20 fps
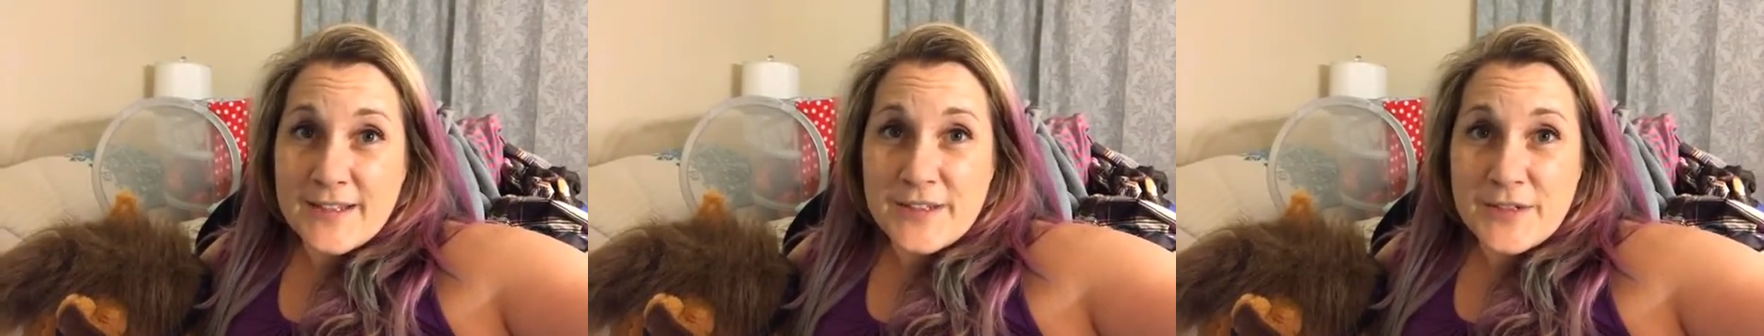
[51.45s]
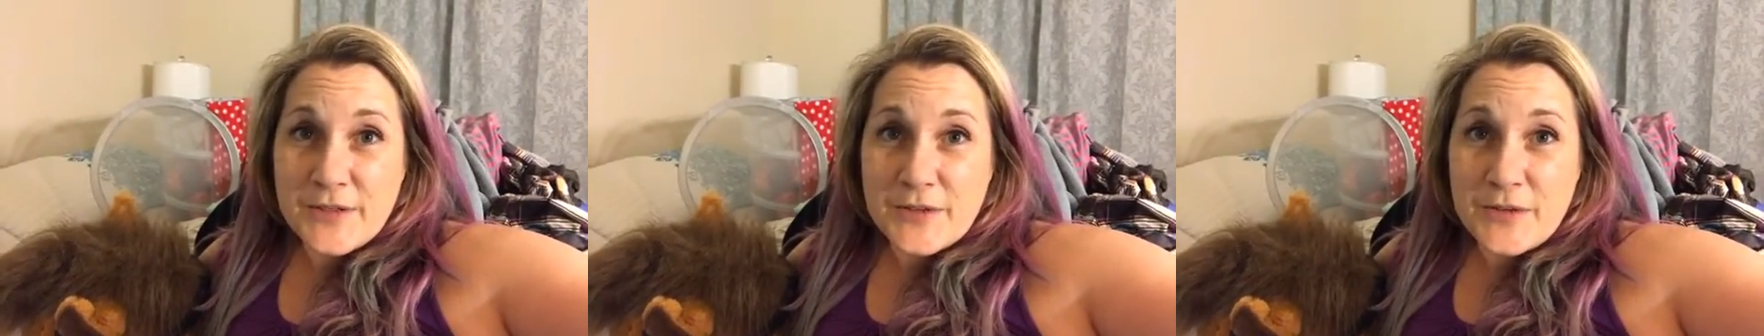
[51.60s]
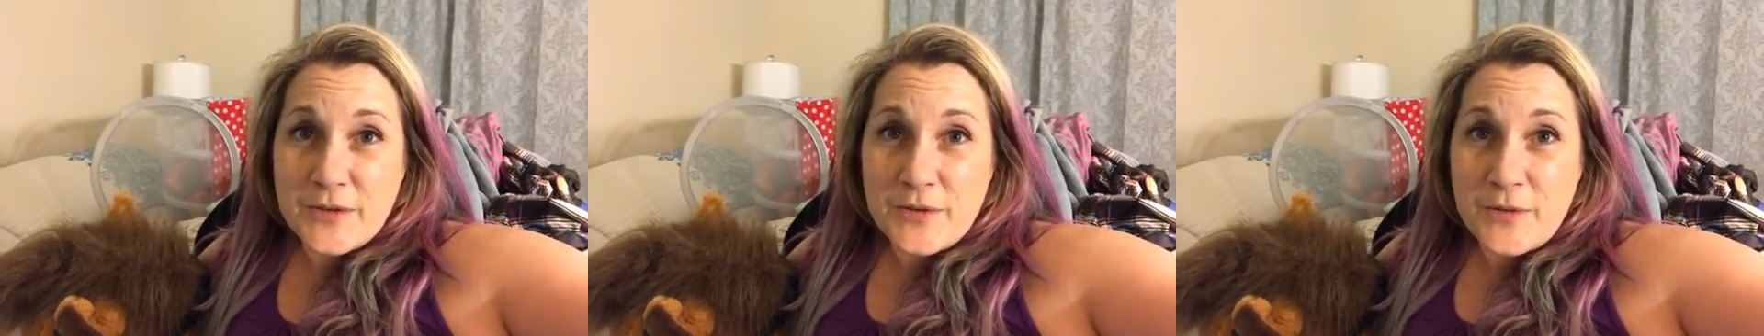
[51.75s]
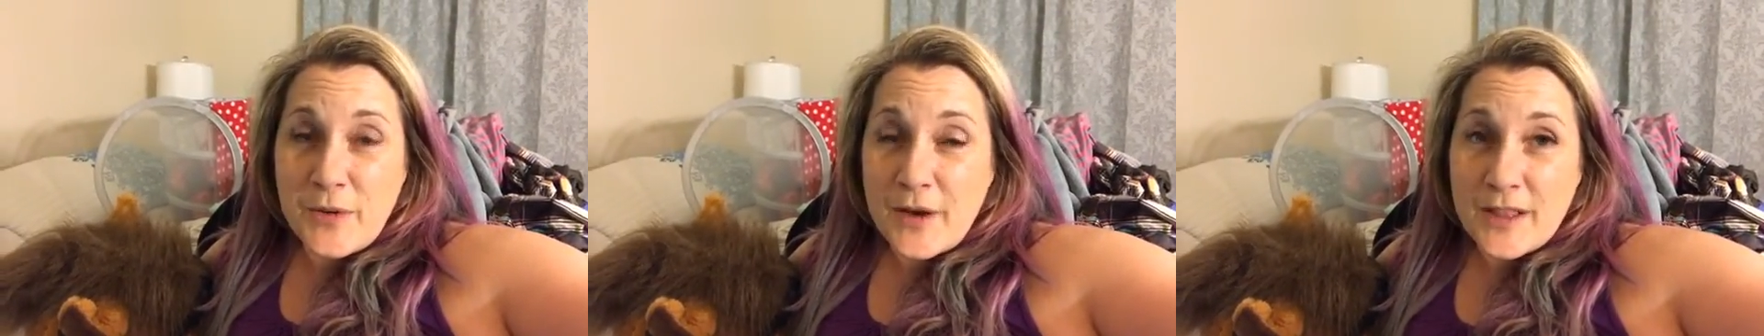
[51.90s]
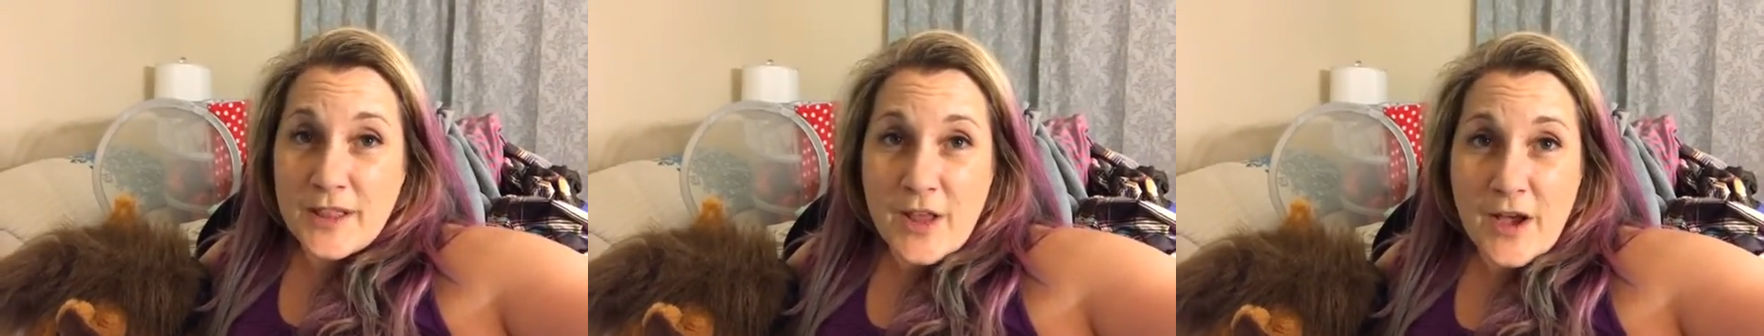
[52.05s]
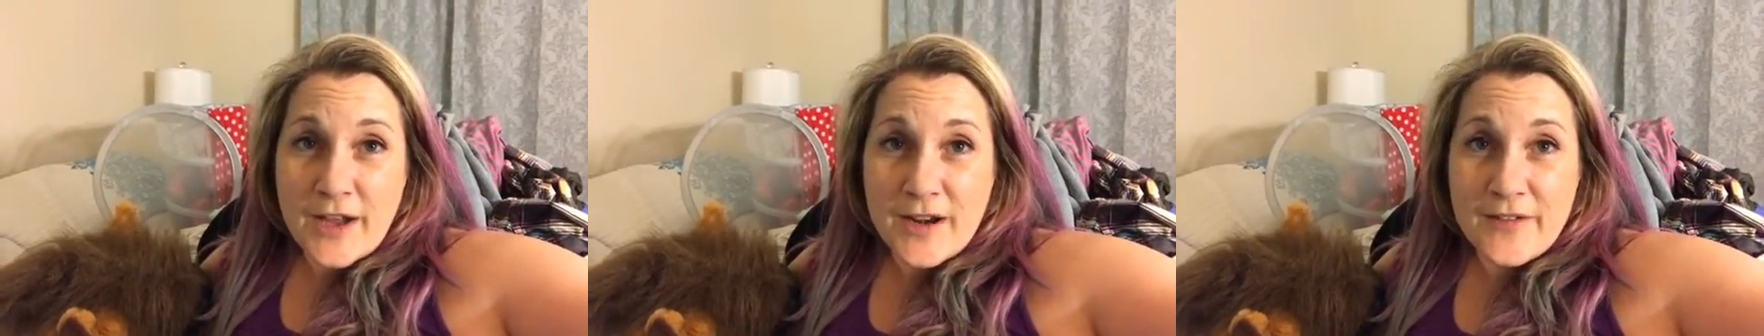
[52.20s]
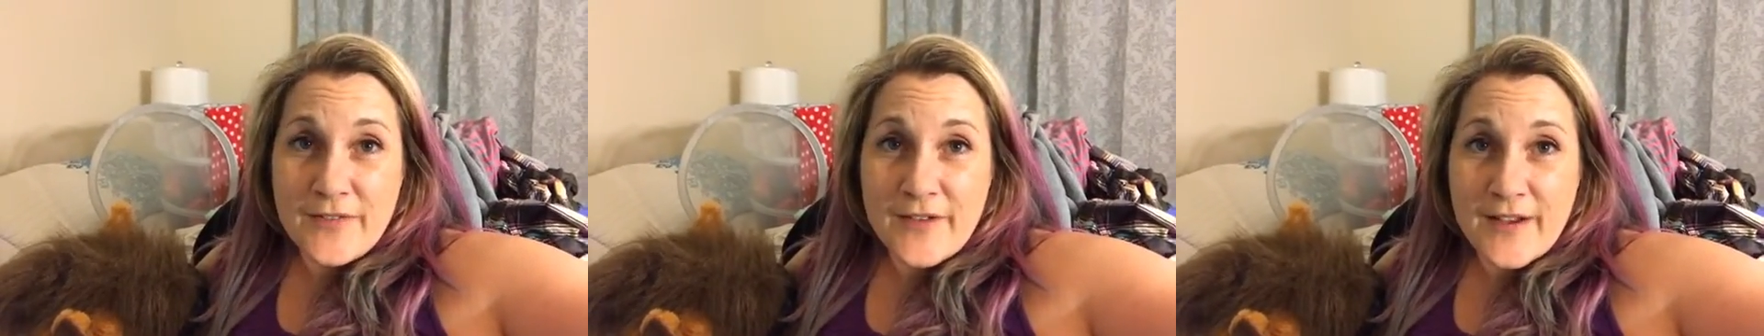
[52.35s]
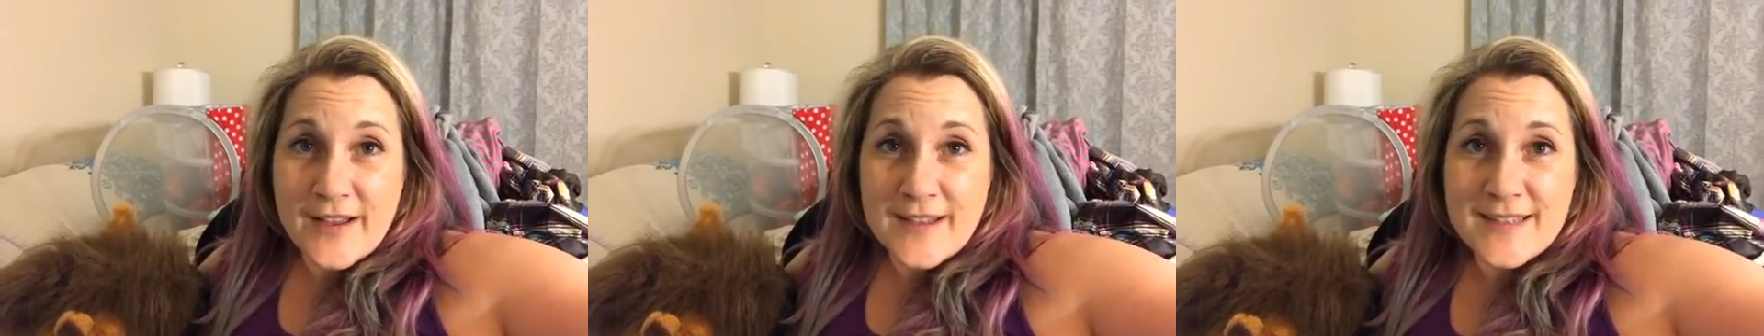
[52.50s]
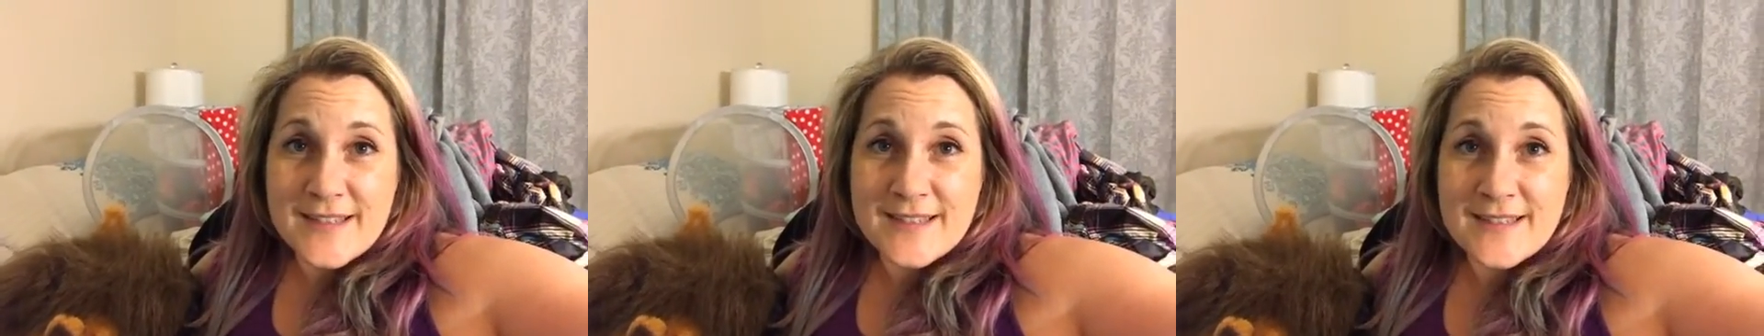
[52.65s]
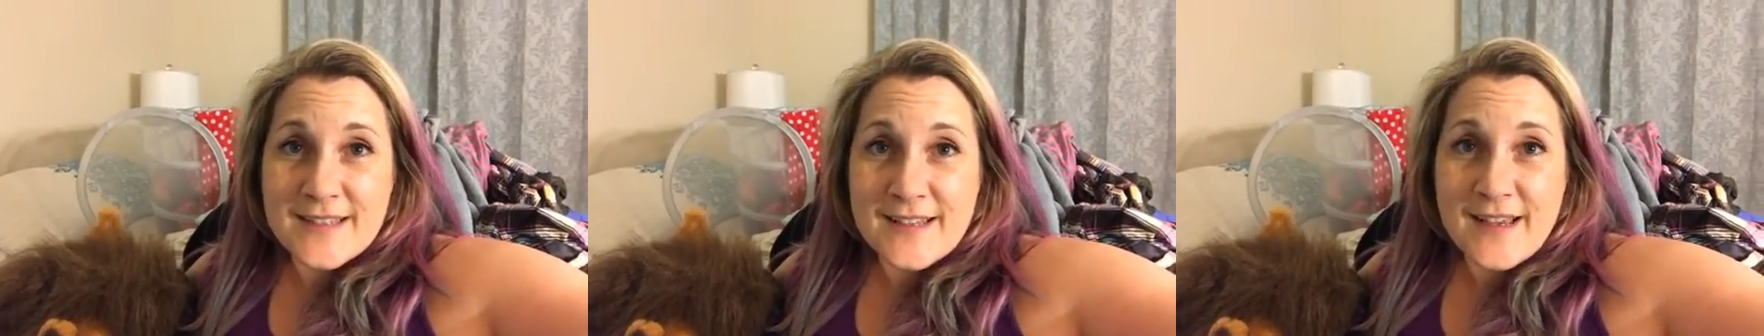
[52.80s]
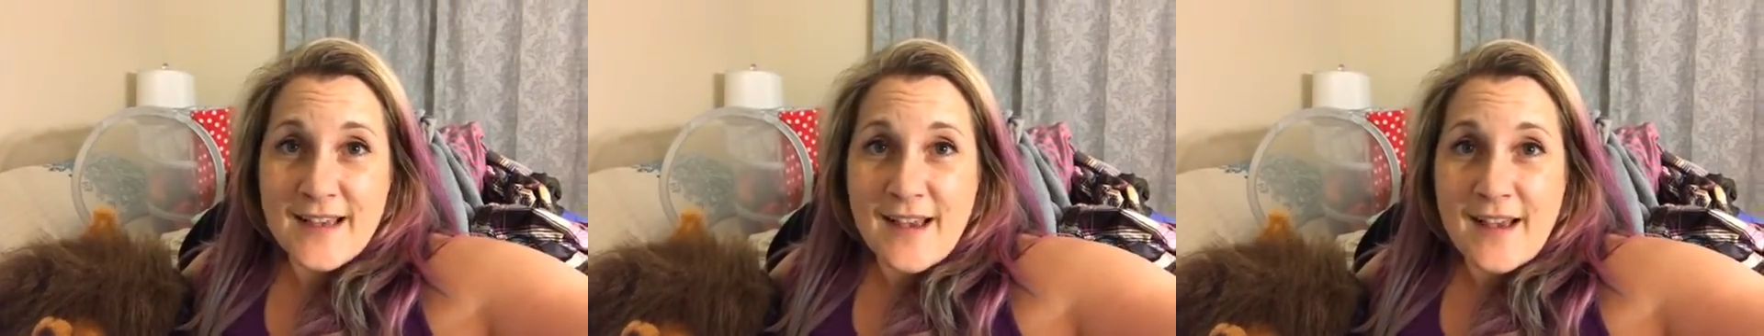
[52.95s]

to a lot of us,